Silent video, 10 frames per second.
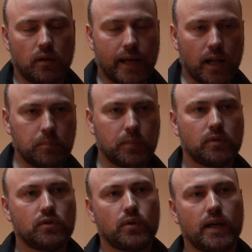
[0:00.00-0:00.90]

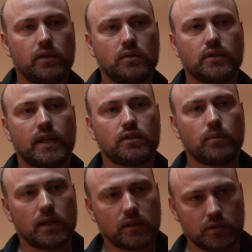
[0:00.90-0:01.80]
help trainers as
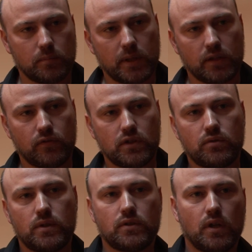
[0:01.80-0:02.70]
well as
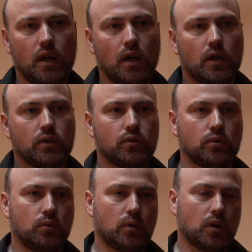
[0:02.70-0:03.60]
beneficiaries
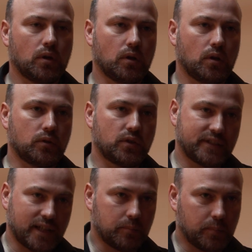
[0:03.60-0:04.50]
to
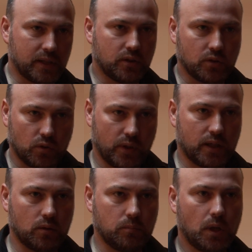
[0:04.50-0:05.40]
understand better the
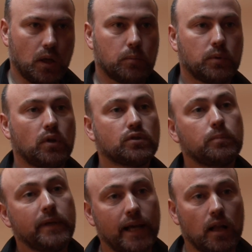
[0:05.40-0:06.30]
curriculum, but also
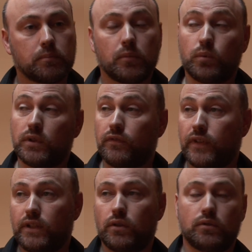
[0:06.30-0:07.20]
be helped with the
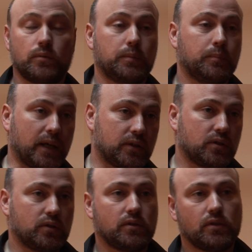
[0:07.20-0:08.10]
videos, with
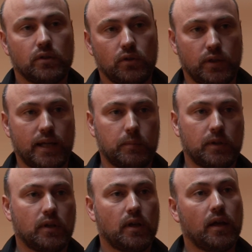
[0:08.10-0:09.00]
pictures, you name
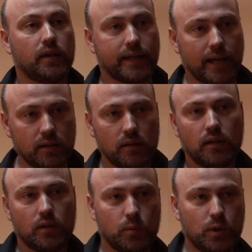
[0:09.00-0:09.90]
it. Again,
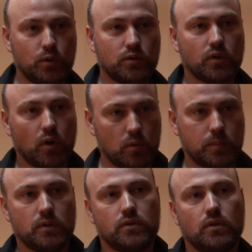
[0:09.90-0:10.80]
we use
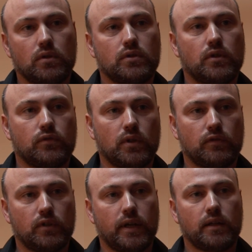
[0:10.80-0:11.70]
open source software
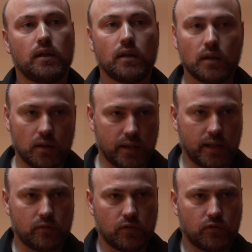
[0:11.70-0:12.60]
for that,
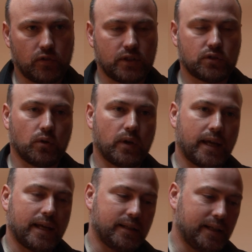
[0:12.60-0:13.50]
again for free. So
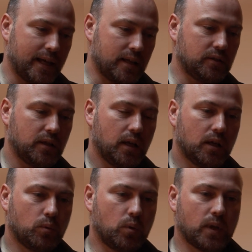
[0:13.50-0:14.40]
in the end,
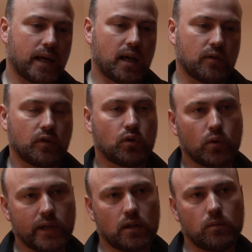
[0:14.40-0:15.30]
we will have a
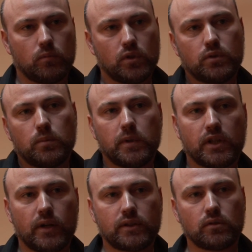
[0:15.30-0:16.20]
curriculum which will be
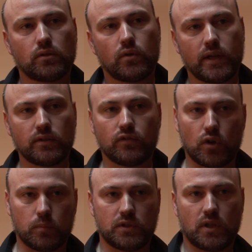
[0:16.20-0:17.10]
created on a Creative
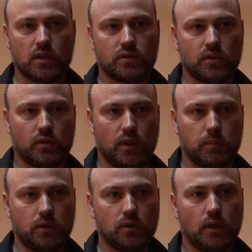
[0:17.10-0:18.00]
Commons license
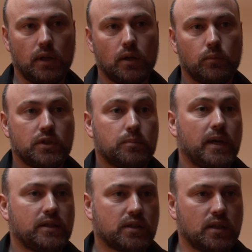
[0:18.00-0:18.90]
agreement, which
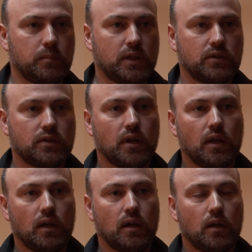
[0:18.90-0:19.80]
basically means
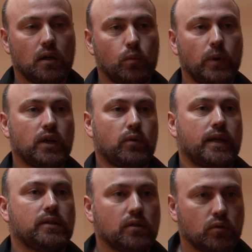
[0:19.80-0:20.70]
we
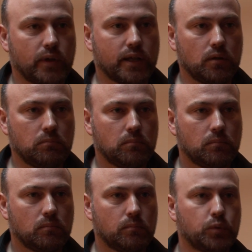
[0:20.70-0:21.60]
created a curriculum,
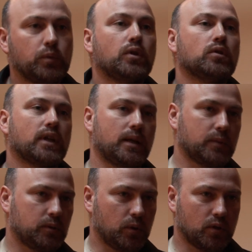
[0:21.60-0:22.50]
but we don't claim
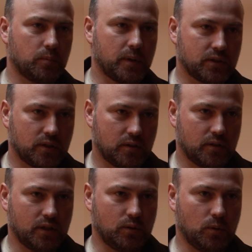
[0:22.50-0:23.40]
that we are the best
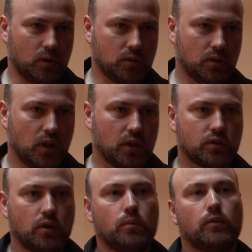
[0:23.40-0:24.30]
in the world.
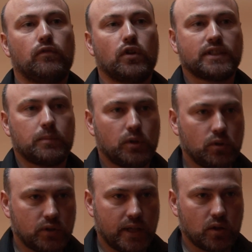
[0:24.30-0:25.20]
So for example,
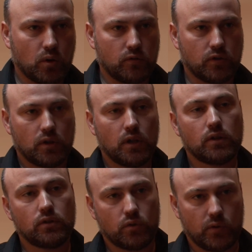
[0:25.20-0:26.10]
you take over
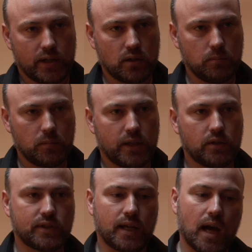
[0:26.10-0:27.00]
the curriculum and
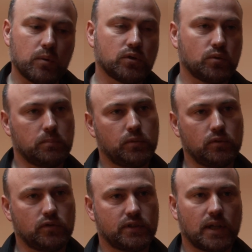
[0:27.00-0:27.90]
you say, I want to
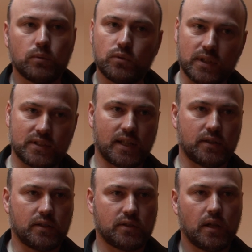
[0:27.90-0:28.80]
improve this, I want to
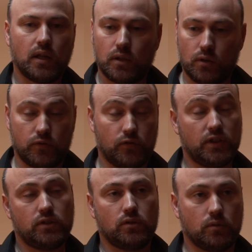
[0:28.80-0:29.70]
extend this. You're
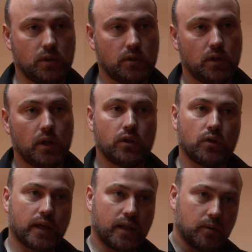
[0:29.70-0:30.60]
free to do it.
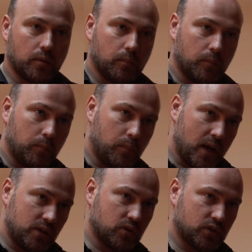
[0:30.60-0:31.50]
You can
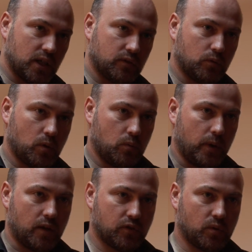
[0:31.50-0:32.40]
base yourself on what
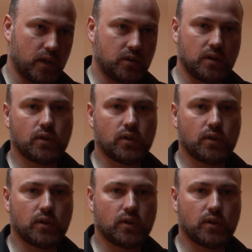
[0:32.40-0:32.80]
we have created